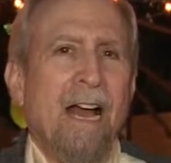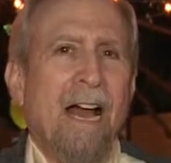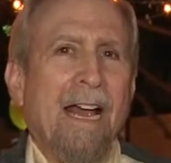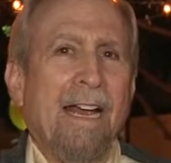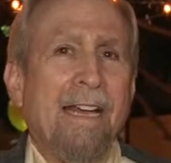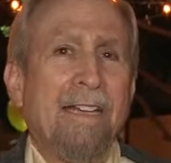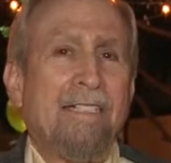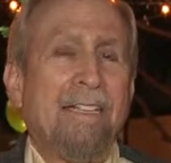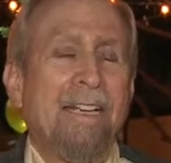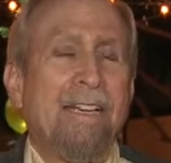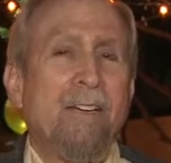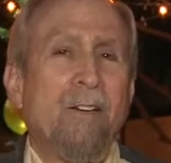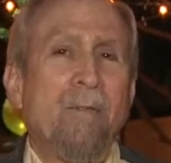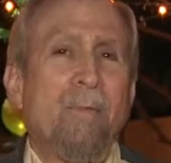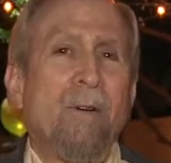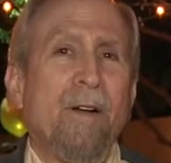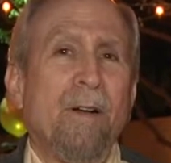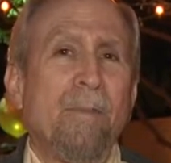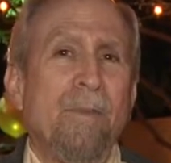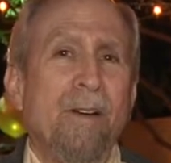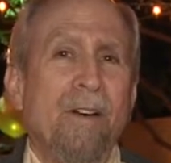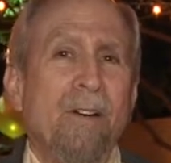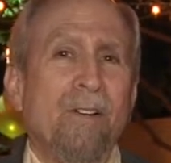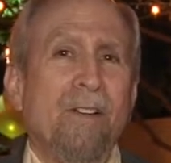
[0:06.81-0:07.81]
I attended
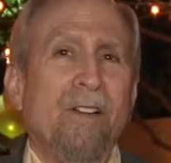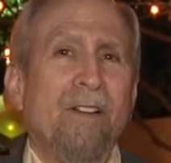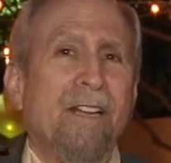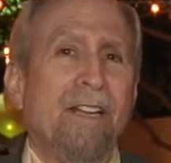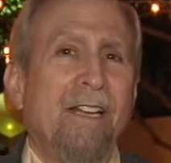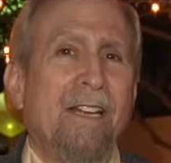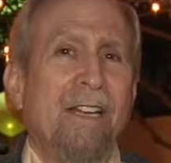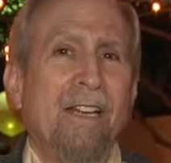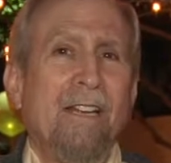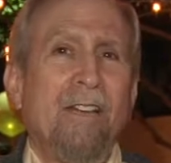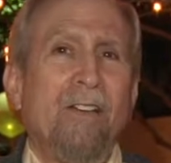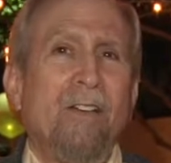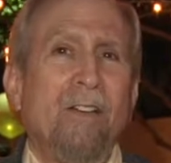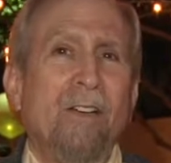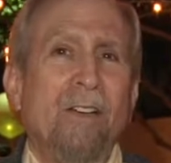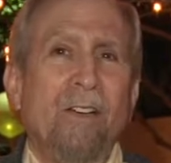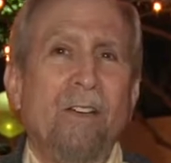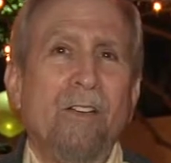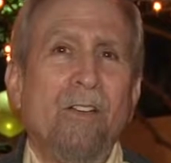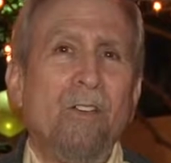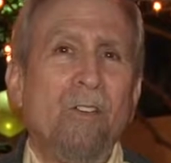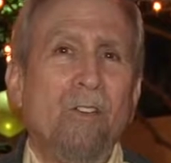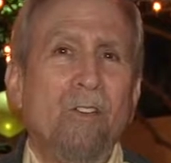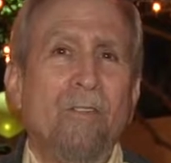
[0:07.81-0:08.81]
primarily
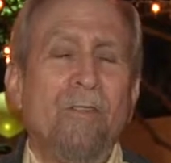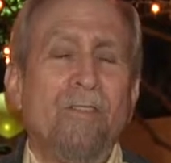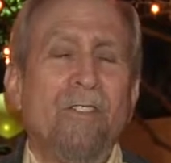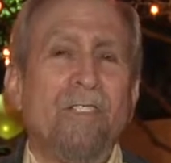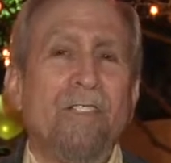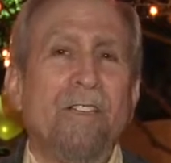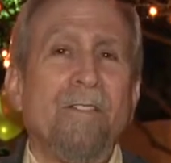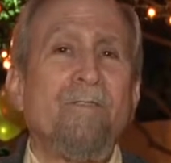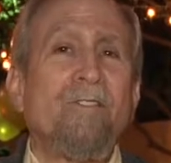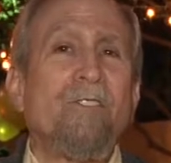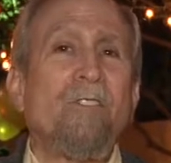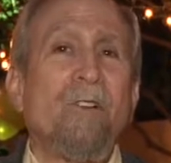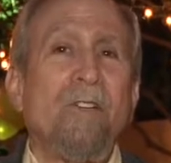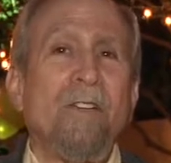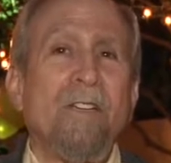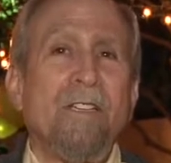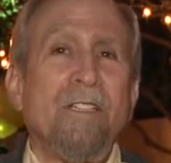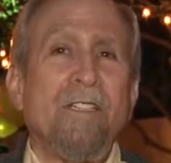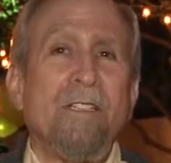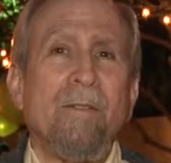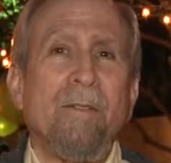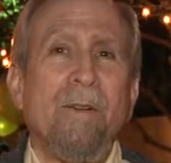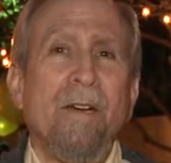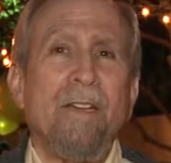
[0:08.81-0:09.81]
the University of
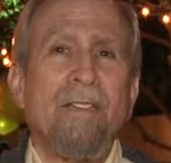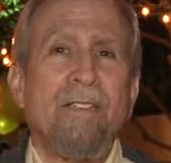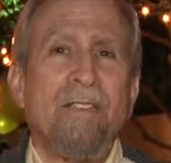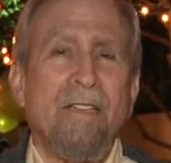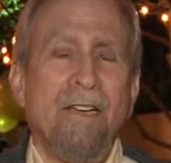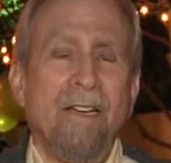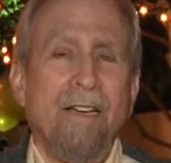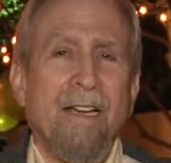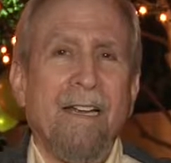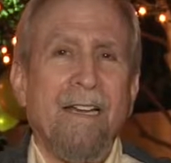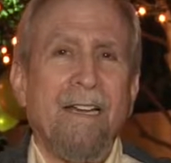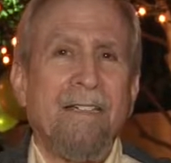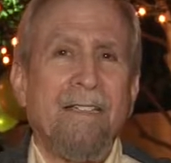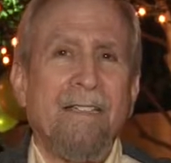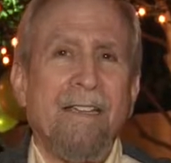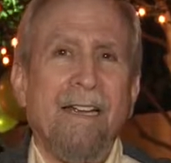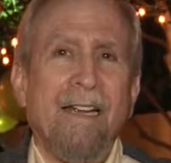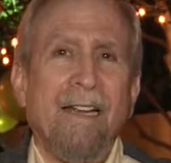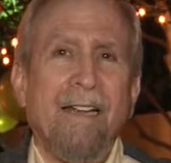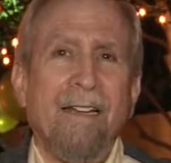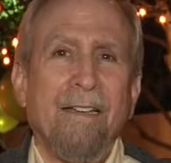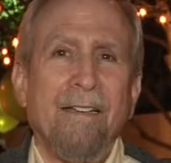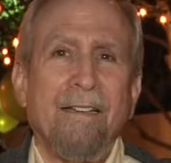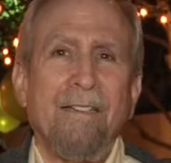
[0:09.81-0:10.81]
Judaism on Sundays
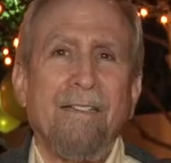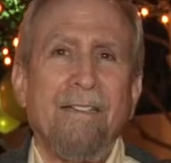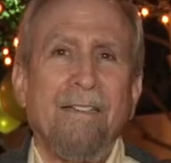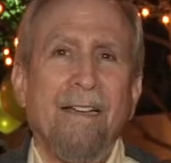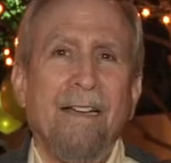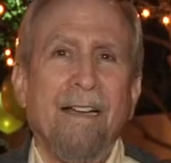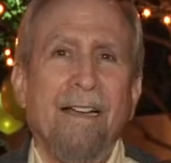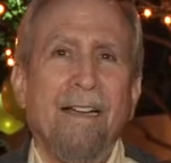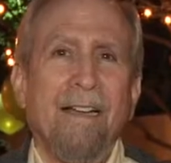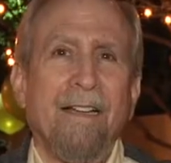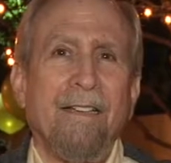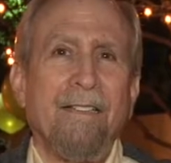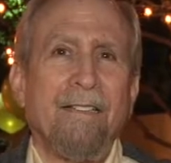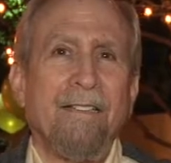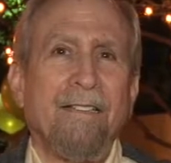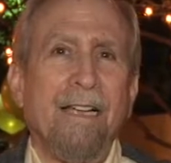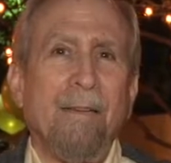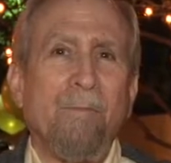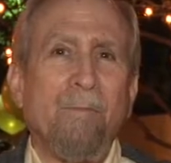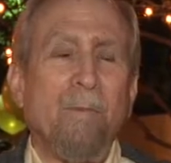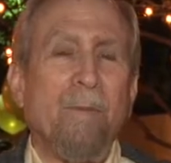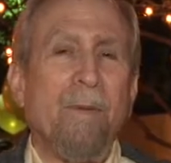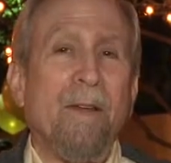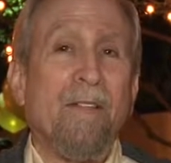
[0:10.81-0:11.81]
and
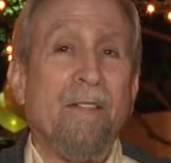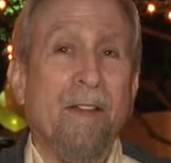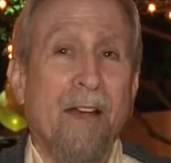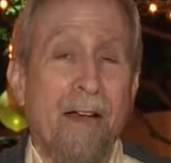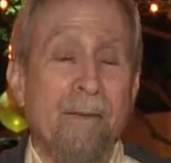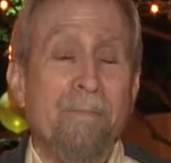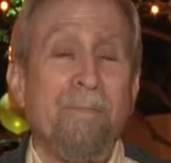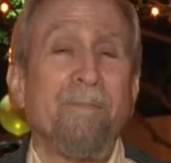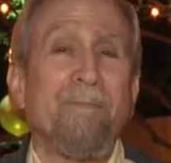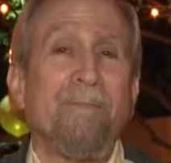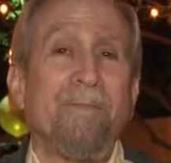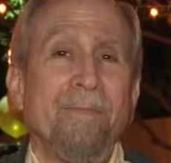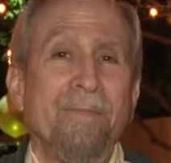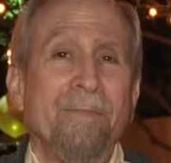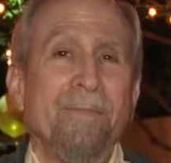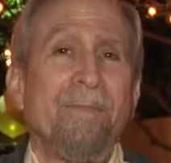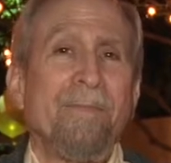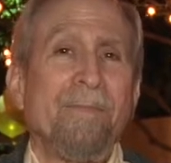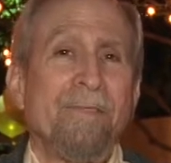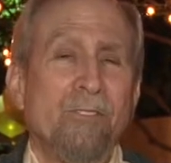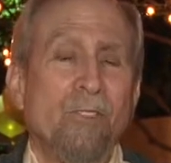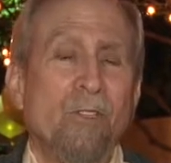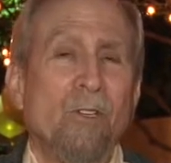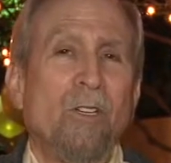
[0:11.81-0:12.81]
Temple Beth Am
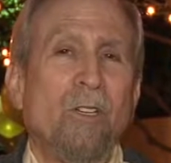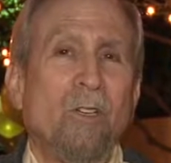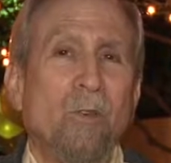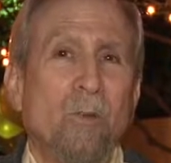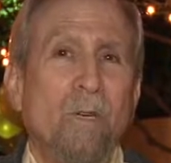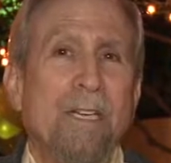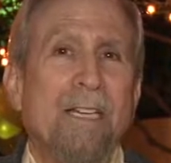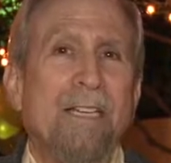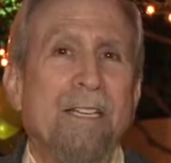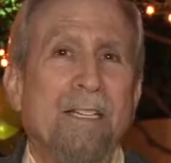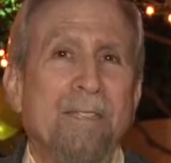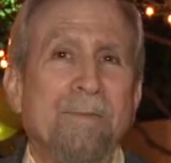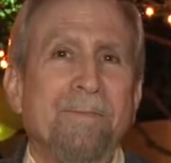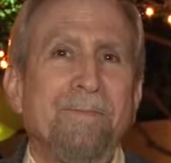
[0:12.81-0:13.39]
during the week.